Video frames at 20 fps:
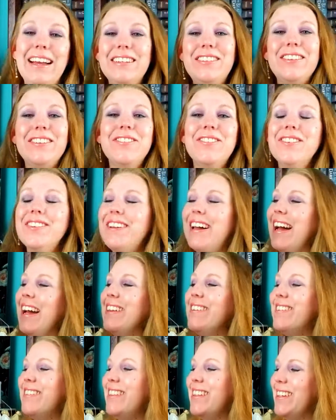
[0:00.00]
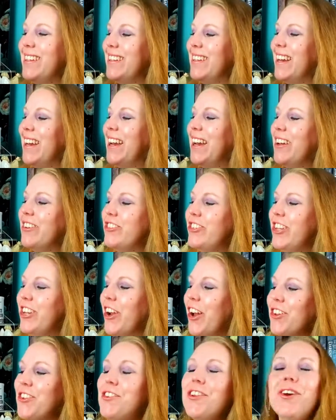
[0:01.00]
just realized that she
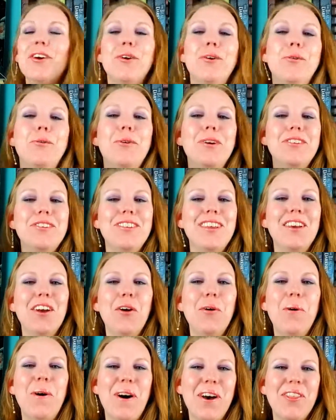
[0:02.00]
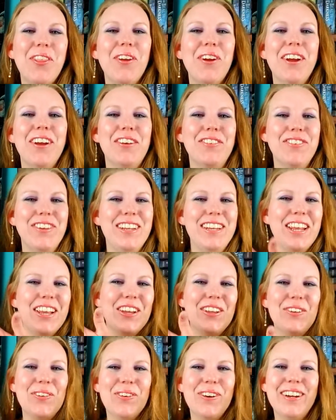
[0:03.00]
also was the co-author of
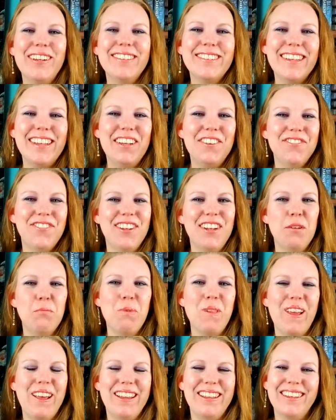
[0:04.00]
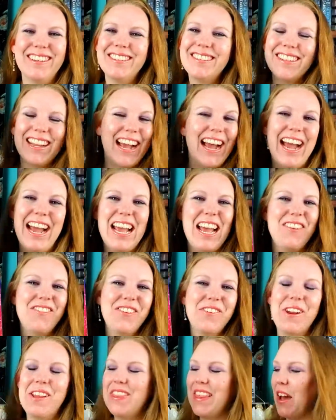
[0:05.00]
Niganora's Infinite Playlist. I
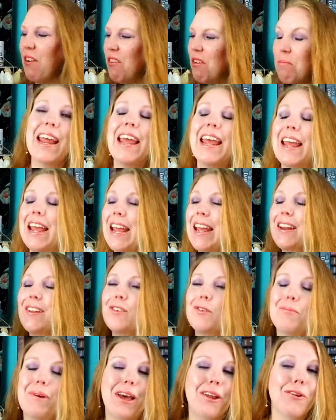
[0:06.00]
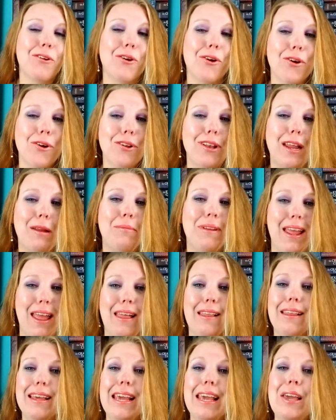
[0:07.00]
haven't read that one. It is about a girl named
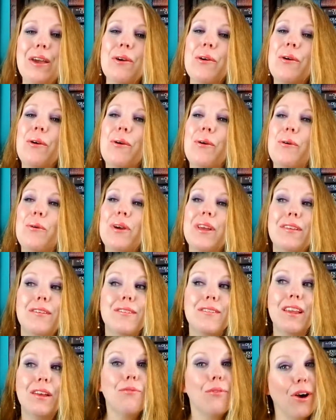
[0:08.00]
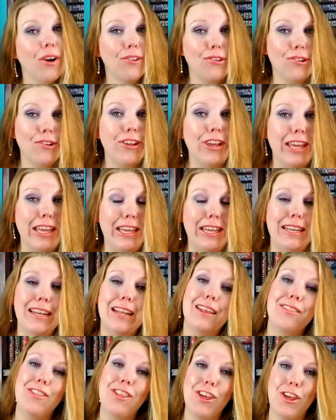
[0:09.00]
Ellie who is a foster kid
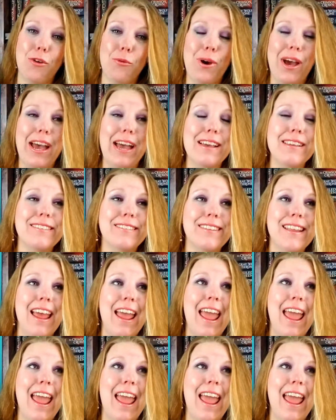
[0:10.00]
in the US,